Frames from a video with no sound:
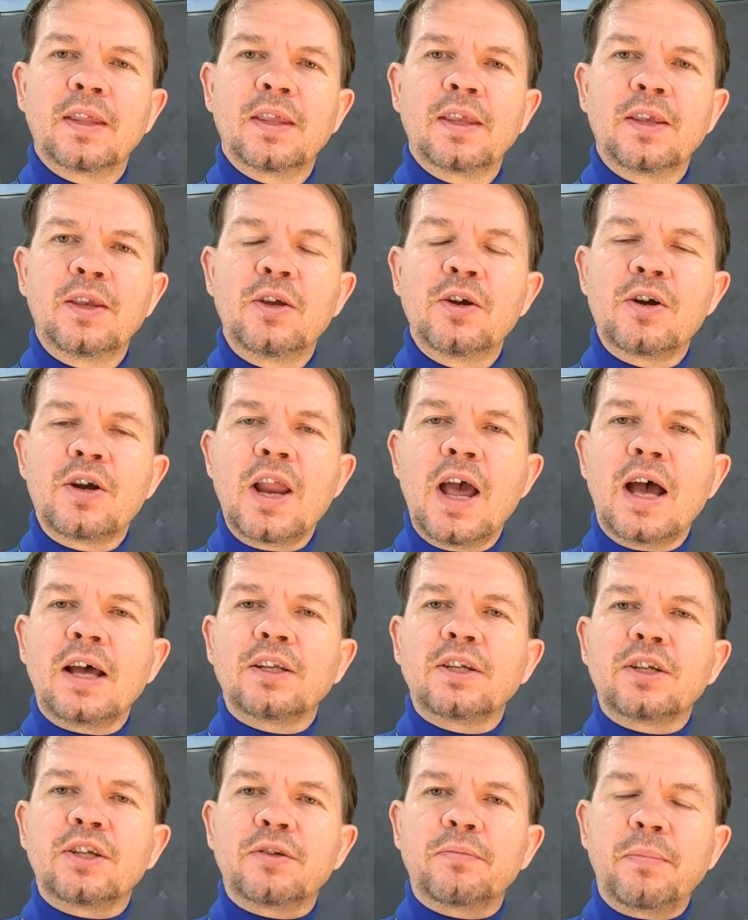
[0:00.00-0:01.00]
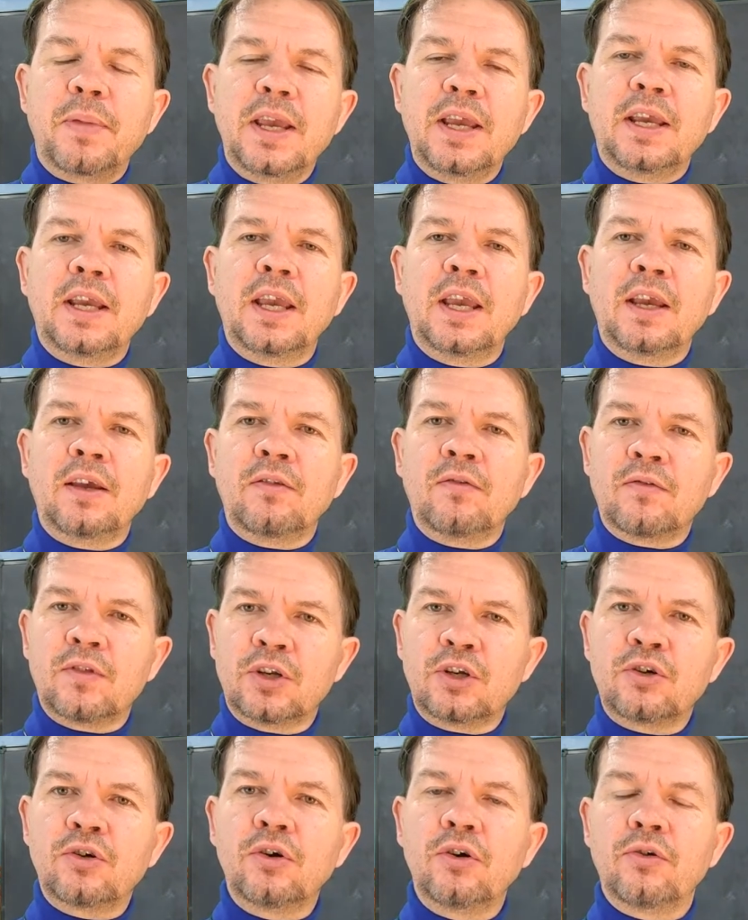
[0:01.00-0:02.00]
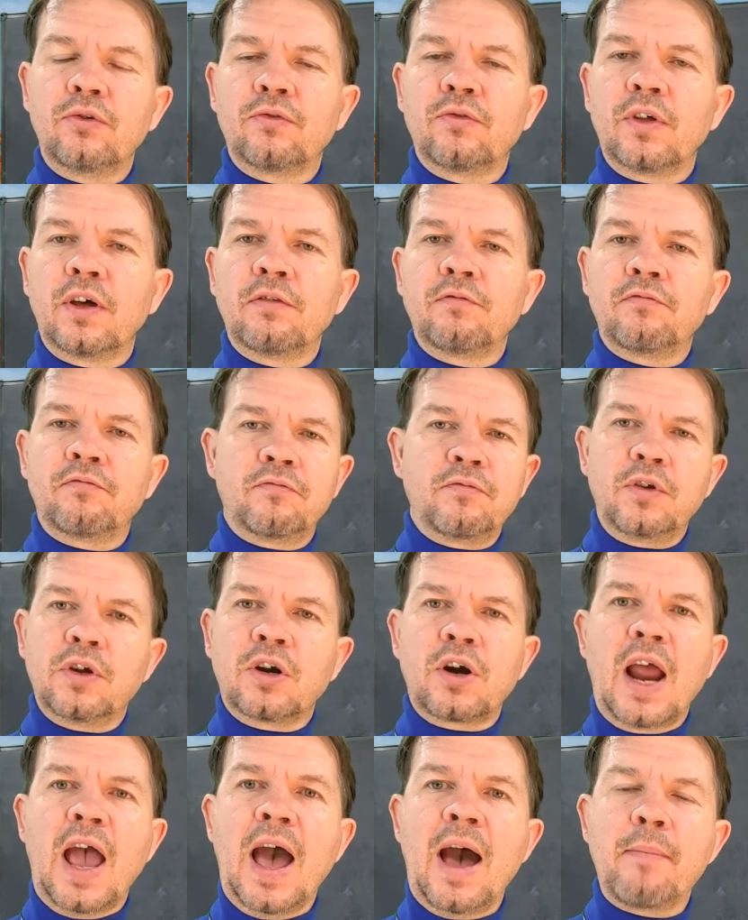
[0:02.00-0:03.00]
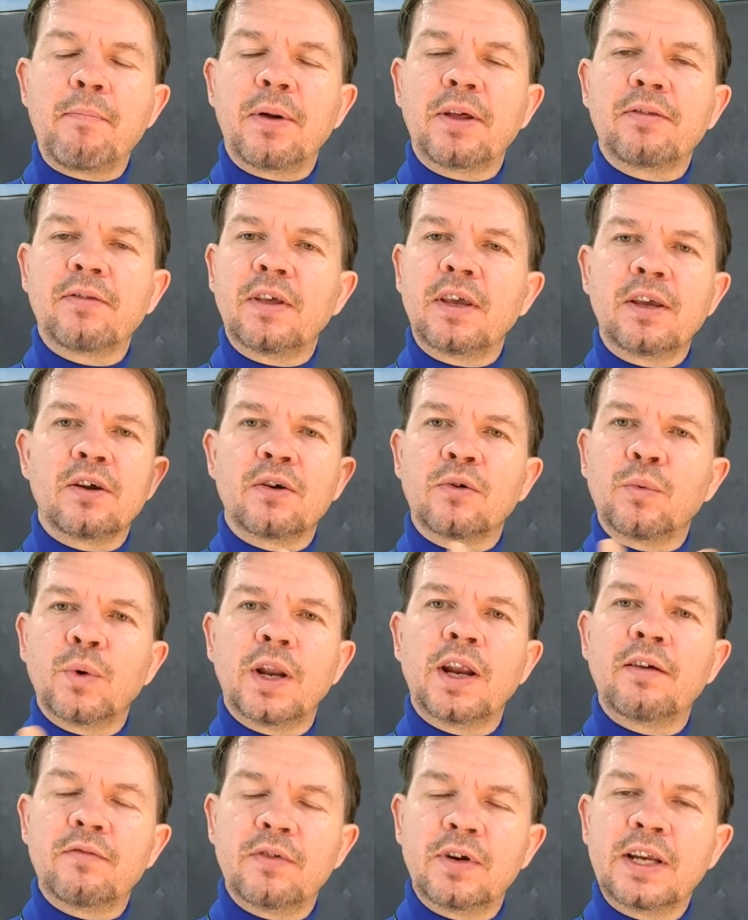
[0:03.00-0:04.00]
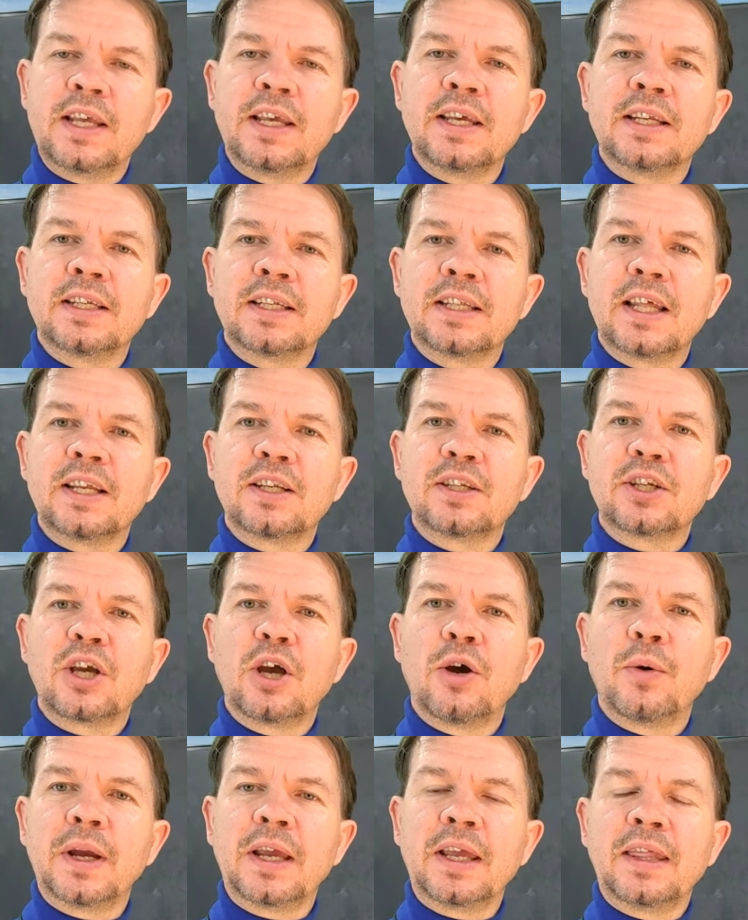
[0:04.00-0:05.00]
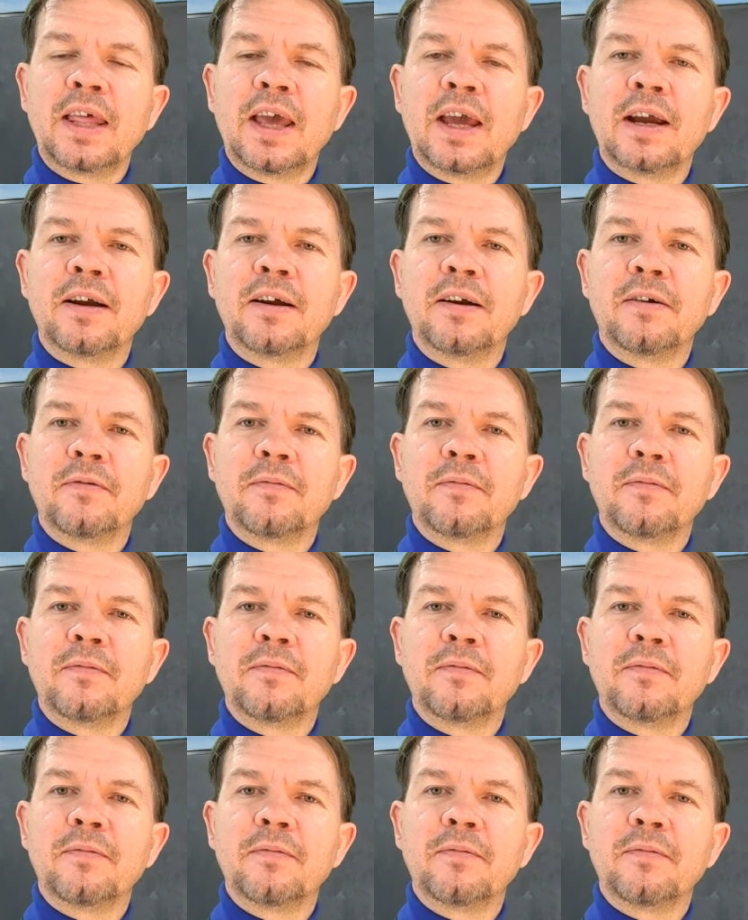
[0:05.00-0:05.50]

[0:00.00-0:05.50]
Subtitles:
you're not speaking the truth of your apathy or whatever it is that's going there.